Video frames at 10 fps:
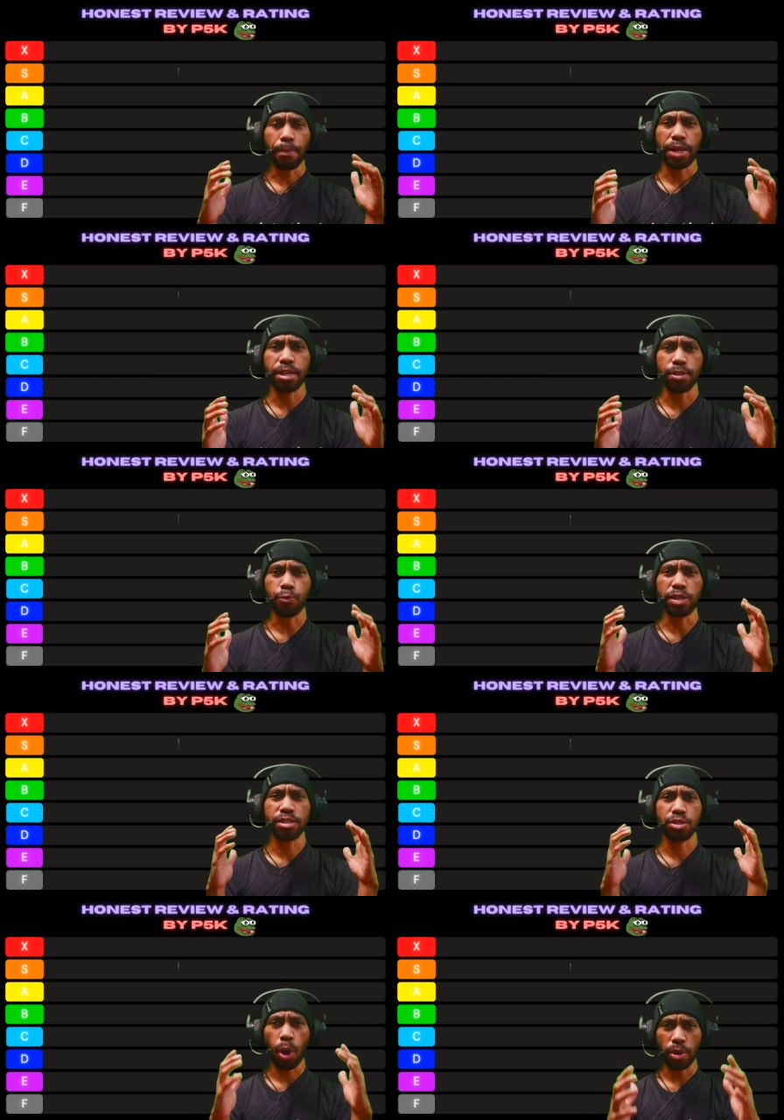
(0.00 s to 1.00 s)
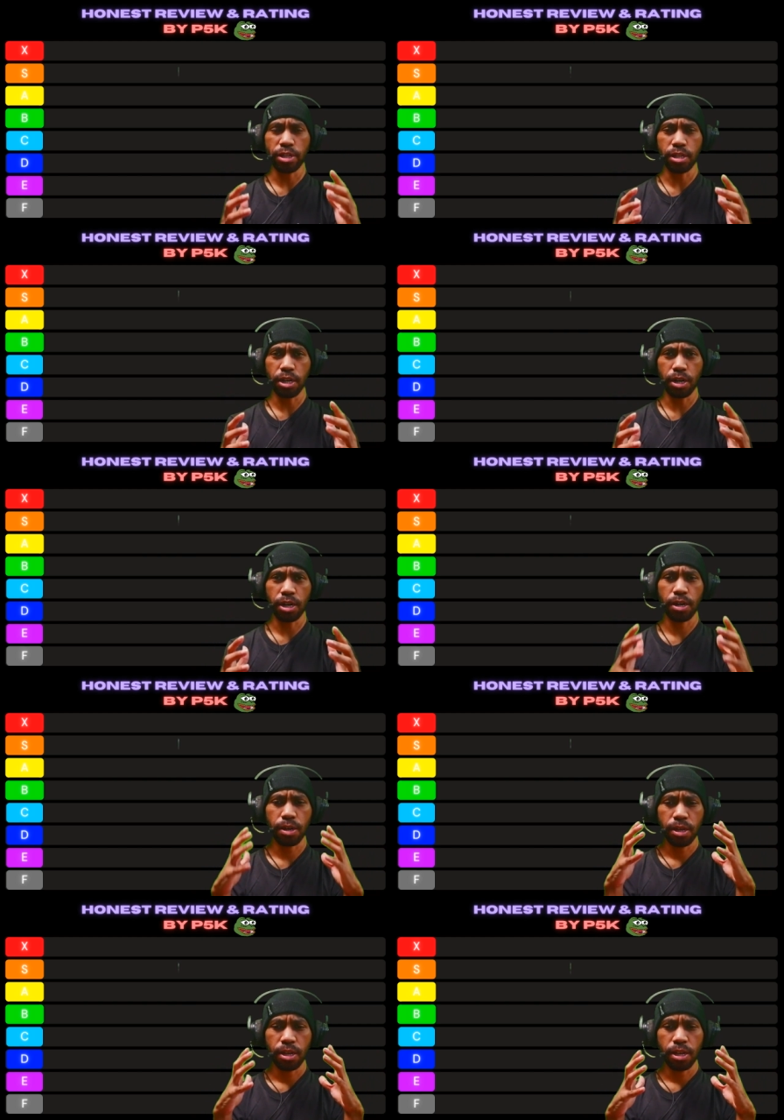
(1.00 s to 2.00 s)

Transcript: element that we saw in the